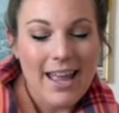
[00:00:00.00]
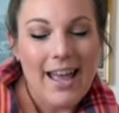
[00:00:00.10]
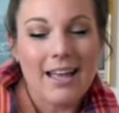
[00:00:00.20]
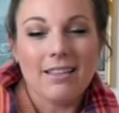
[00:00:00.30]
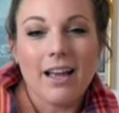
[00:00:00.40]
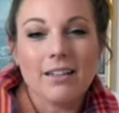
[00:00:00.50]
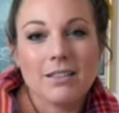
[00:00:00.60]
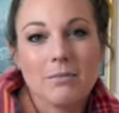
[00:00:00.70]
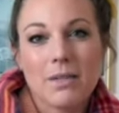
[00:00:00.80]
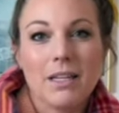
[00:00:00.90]
And that
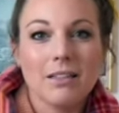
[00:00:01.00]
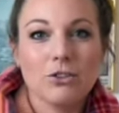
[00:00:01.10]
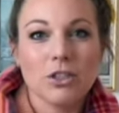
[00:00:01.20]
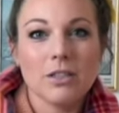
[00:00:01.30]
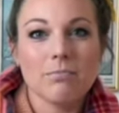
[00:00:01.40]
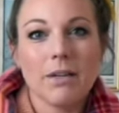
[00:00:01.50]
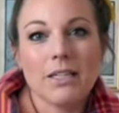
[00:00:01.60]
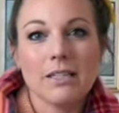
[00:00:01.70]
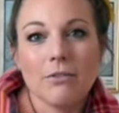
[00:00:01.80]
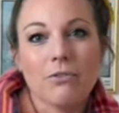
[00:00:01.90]
to me just
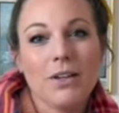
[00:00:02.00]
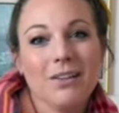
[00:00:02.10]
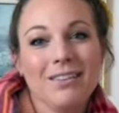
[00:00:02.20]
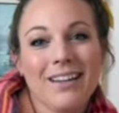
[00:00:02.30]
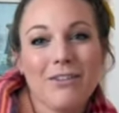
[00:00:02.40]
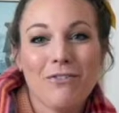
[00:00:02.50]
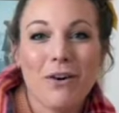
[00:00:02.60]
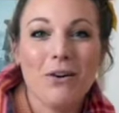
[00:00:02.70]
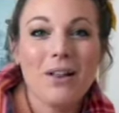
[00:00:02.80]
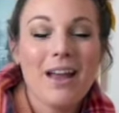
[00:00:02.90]
makes it feel like
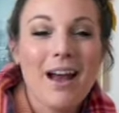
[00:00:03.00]
fall.